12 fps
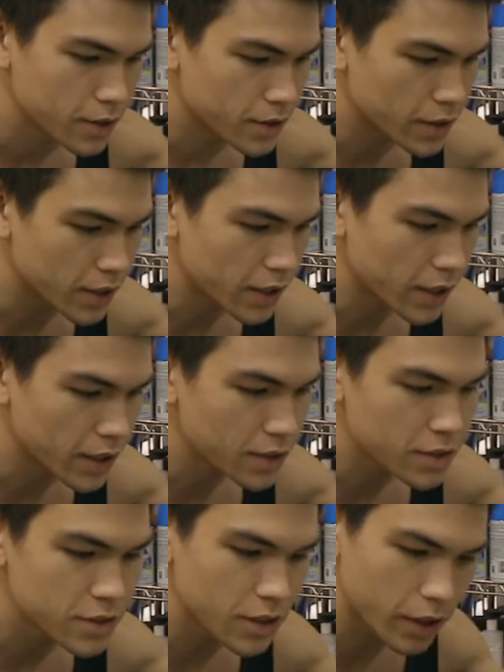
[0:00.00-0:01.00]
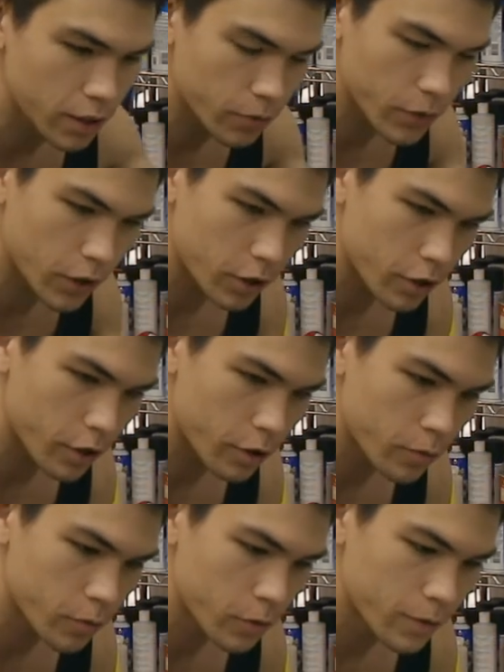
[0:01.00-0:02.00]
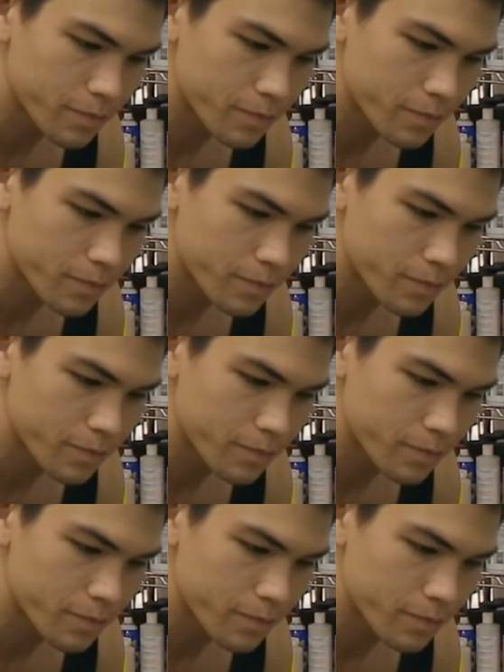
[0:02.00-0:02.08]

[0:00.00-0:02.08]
The inside of the curve